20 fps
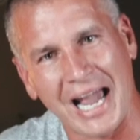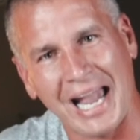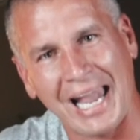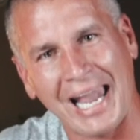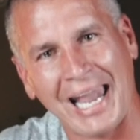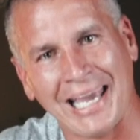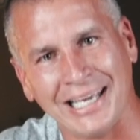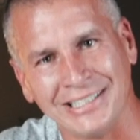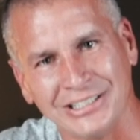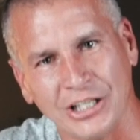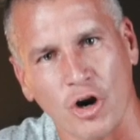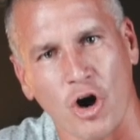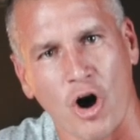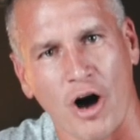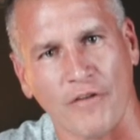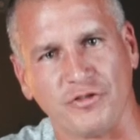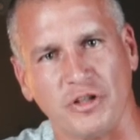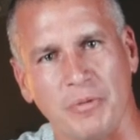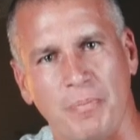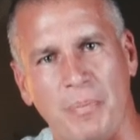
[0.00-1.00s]
to hand it
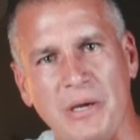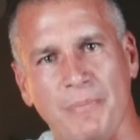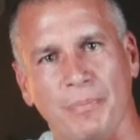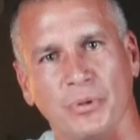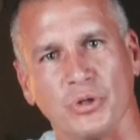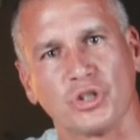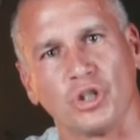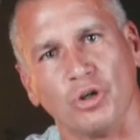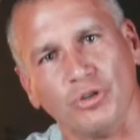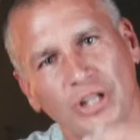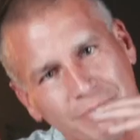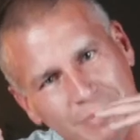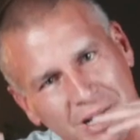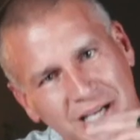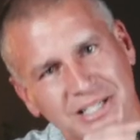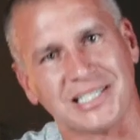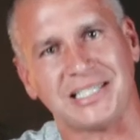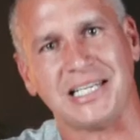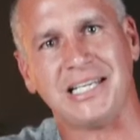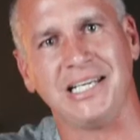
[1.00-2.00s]
off to people so that
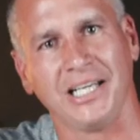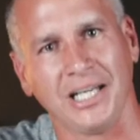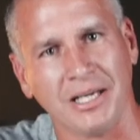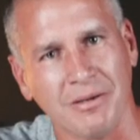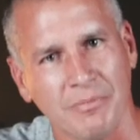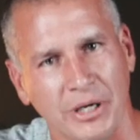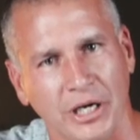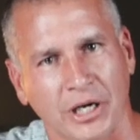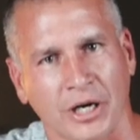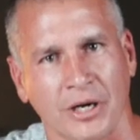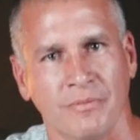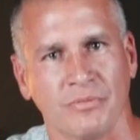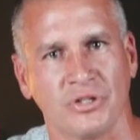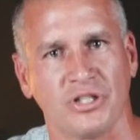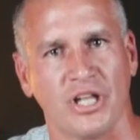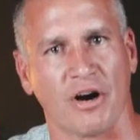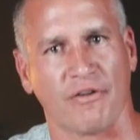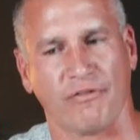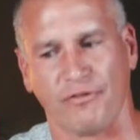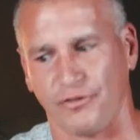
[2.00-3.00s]
my ceiling
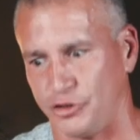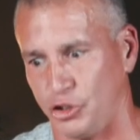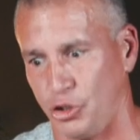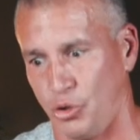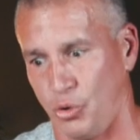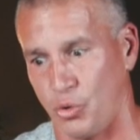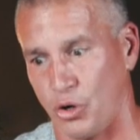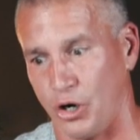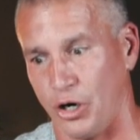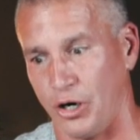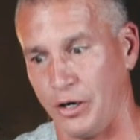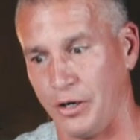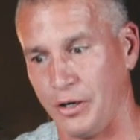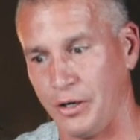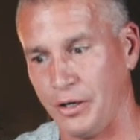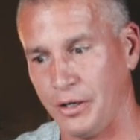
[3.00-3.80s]
becomes their floor.